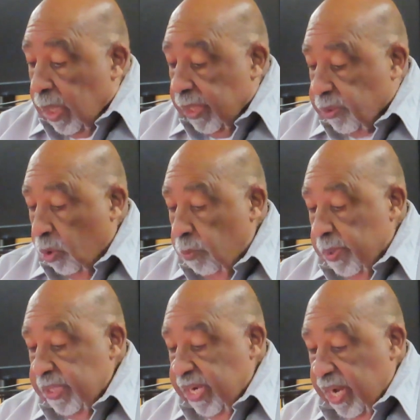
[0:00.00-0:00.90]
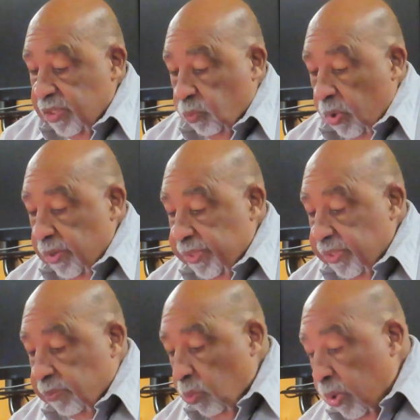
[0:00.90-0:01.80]
Let's open God's Word
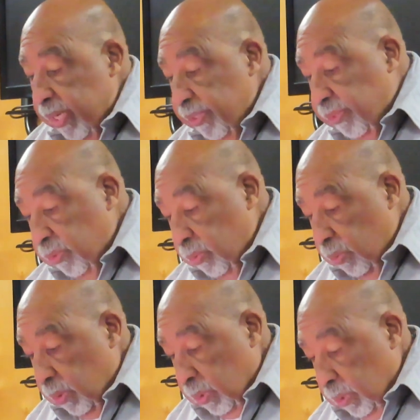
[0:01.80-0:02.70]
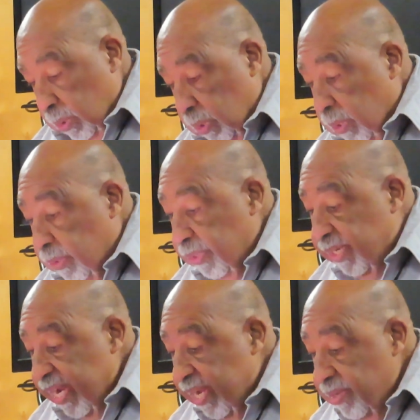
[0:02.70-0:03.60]
this morning to
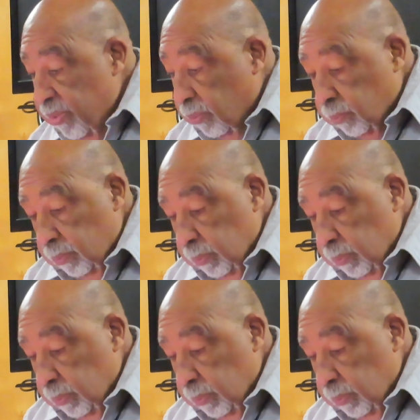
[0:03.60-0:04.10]
Daniel.